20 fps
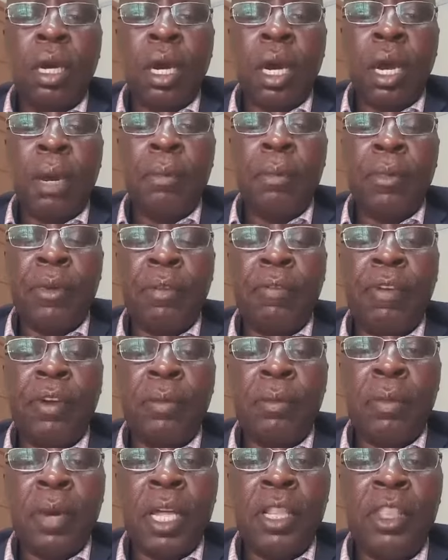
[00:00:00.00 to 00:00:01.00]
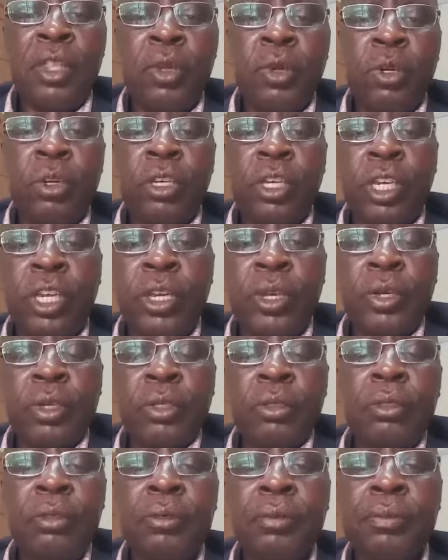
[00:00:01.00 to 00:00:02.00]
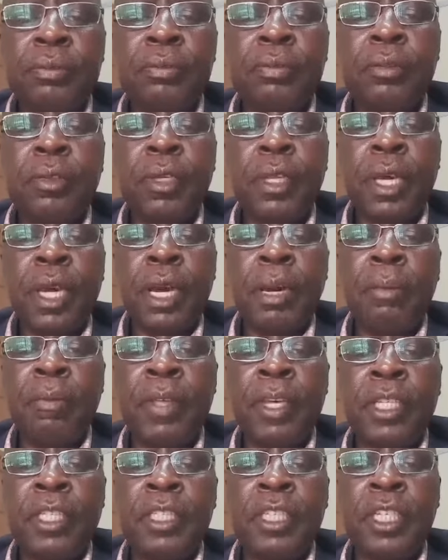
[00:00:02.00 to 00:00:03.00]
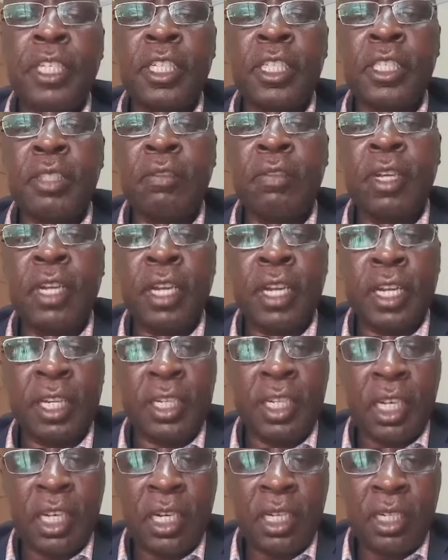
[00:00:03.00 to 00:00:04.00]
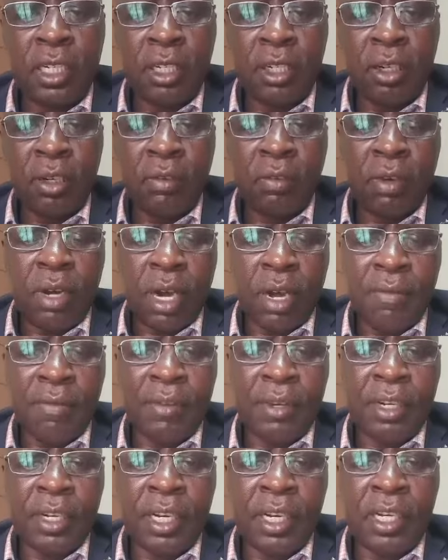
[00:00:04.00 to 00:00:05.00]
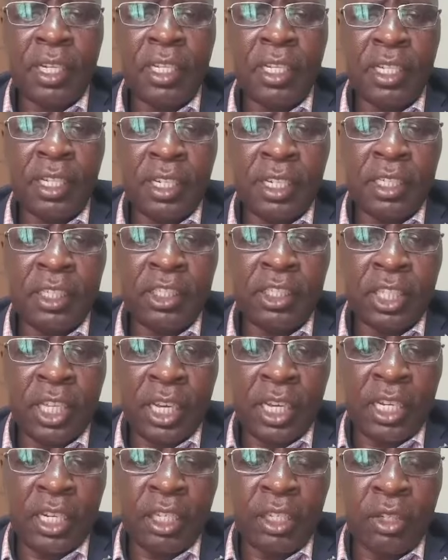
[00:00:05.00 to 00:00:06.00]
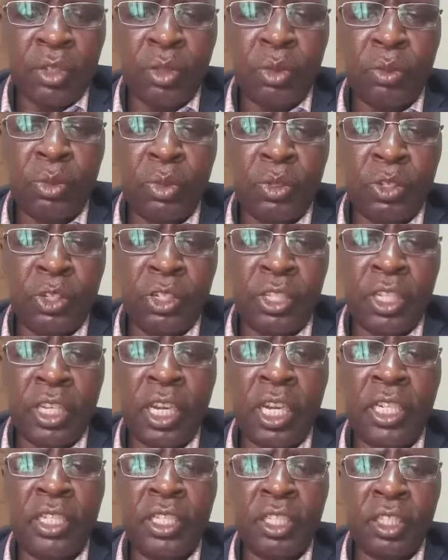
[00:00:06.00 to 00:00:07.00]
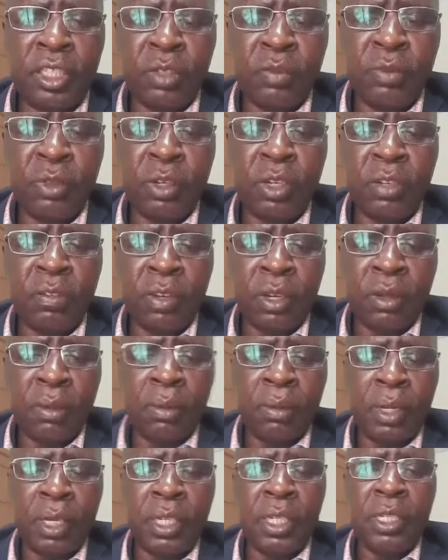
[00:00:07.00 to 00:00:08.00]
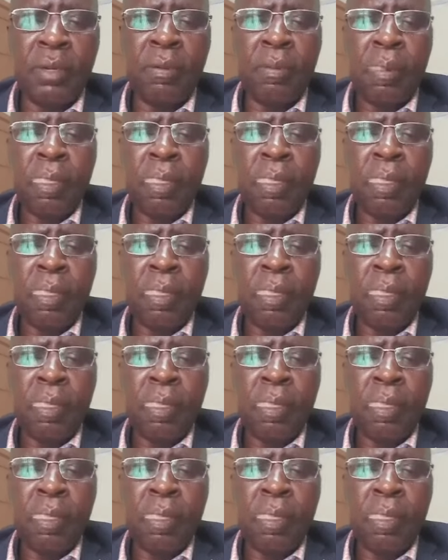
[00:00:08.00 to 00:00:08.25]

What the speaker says: I'm Reverend Matthew Okeyo. I'm the Executive Director of African Inland Child Community Agency for Development,